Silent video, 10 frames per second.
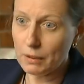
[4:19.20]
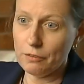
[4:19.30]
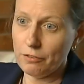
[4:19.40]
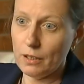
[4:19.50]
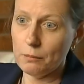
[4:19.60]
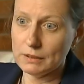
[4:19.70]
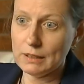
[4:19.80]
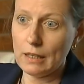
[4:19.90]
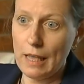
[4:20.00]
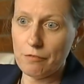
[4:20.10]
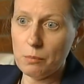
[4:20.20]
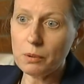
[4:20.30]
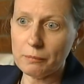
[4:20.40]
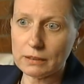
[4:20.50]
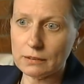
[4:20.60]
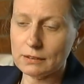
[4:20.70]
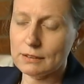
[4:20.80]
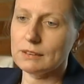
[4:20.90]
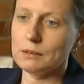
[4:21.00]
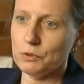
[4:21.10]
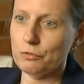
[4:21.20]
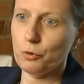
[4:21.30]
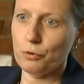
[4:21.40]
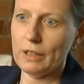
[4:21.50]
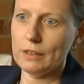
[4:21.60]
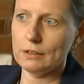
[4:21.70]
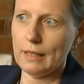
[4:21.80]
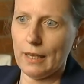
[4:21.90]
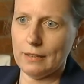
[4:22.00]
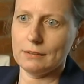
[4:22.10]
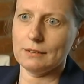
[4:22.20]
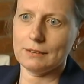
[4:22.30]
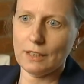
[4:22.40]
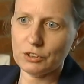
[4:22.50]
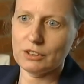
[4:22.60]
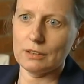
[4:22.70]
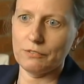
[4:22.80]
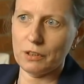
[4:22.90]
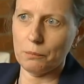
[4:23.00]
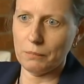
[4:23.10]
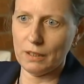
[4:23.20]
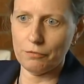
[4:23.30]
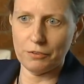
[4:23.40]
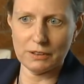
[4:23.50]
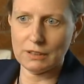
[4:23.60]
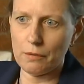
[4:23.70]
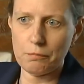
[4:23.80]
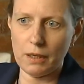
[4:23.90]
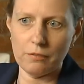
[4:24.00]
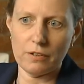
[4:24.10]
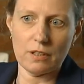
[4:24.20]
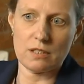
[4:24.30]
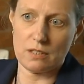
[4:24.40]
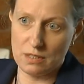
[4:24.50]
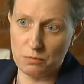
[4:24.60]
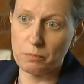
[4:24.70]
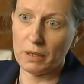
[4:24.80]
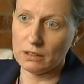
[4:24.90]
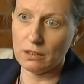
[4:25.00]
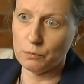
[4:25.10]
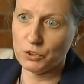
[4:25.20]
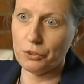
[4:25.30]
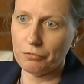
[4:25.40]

many farmers that have implemented the systems have already had such significant benefits. They've paid for their systems many times